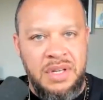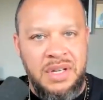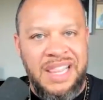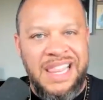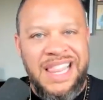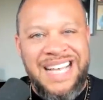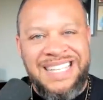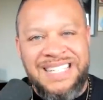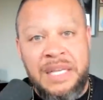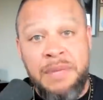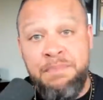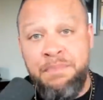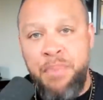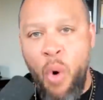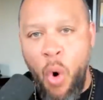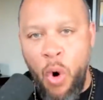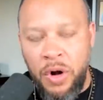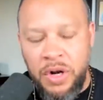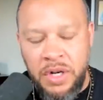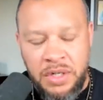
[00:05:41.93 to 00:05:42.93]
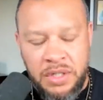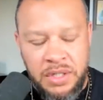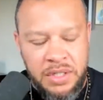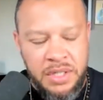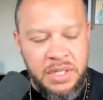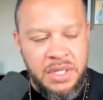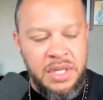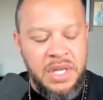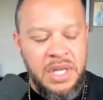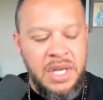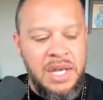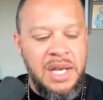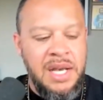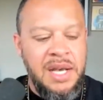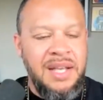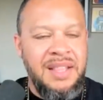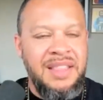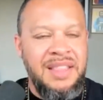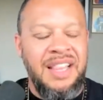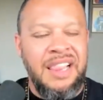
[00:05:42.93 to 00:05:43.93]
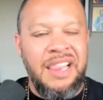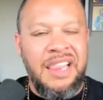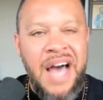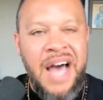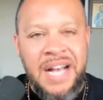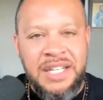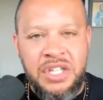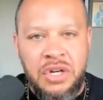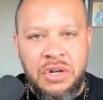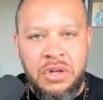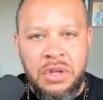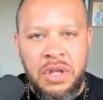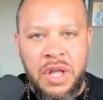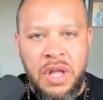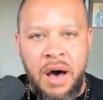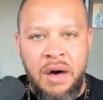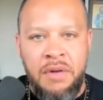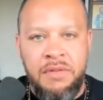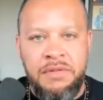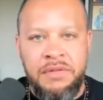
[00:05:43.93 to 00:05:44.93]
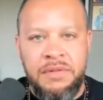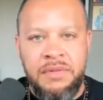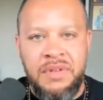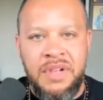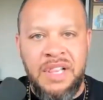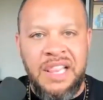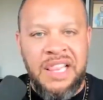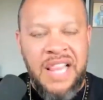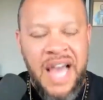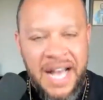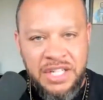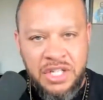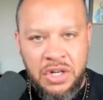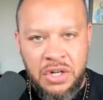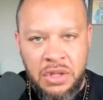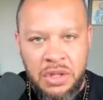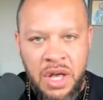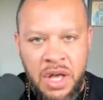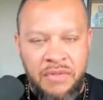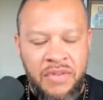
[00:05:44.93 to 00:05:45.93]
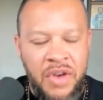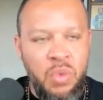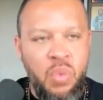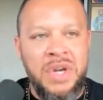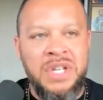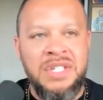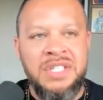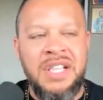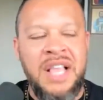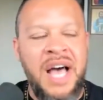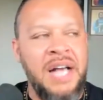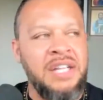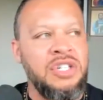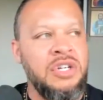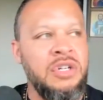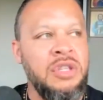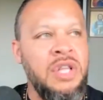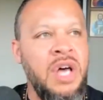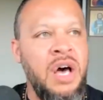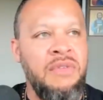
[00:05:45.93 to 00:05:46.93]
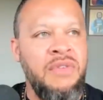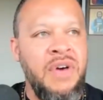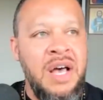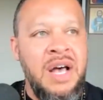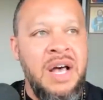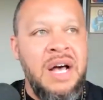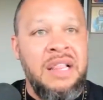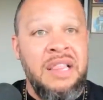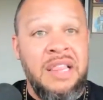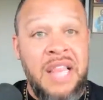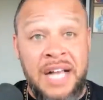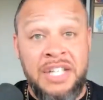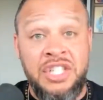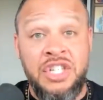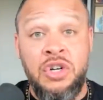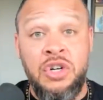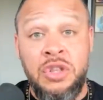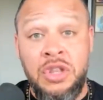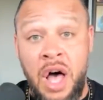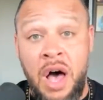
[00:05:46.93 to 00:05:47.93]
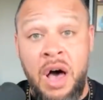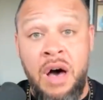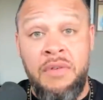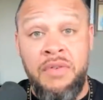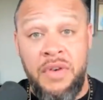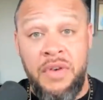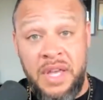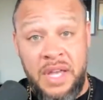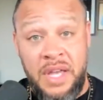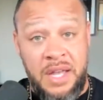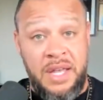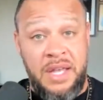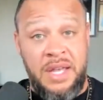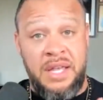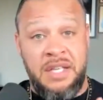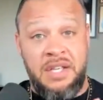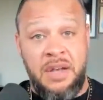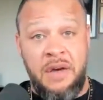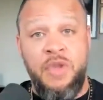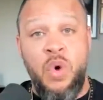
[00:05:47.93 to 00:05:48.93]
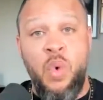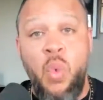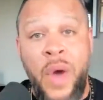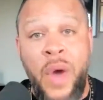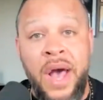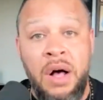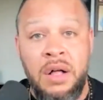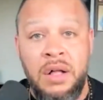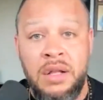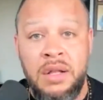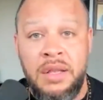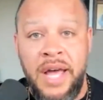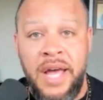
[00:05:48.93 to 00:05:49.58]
less important than logical love logical love and what is logical love logical love is of the will.